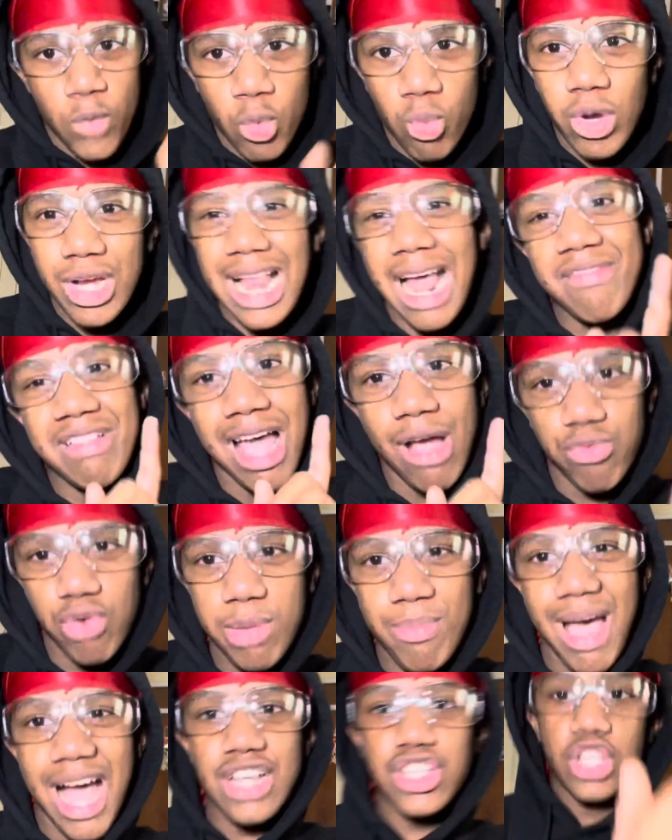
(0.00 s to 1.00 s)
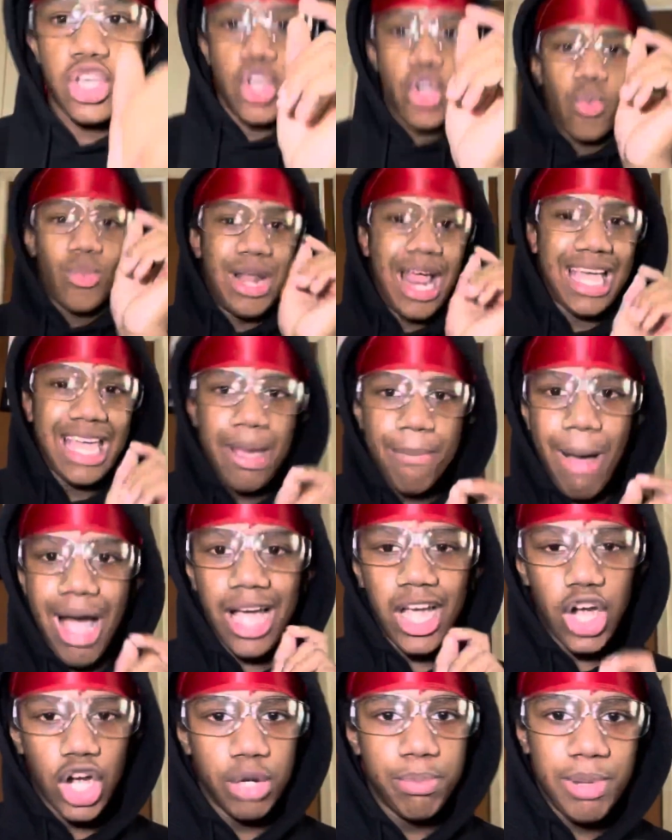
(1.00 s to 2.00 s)
We're going to have that rematch when I get my
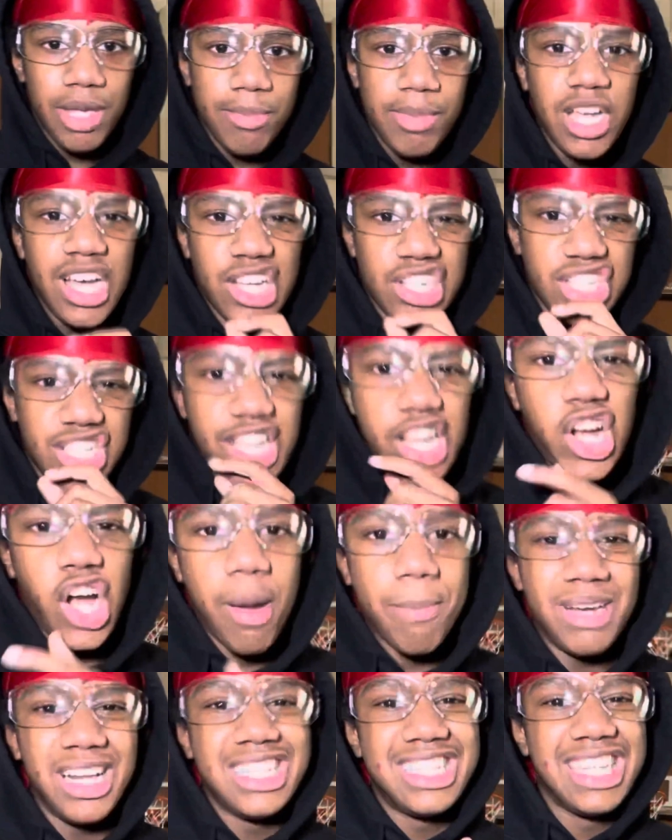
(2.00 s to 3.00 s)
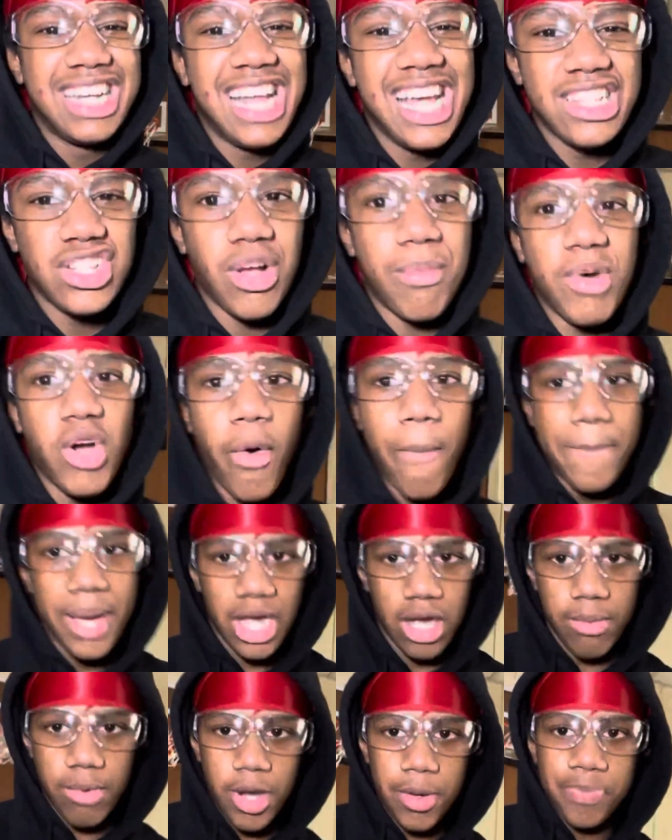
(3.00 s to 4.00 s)
good BB guns. They're coming in today, so I'm going to go pick
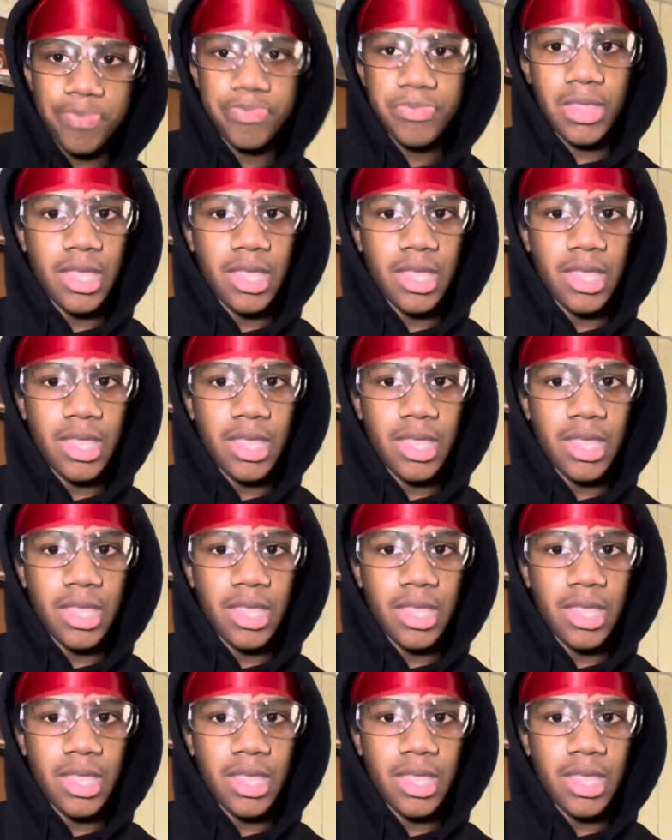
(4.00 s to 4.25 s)
them up.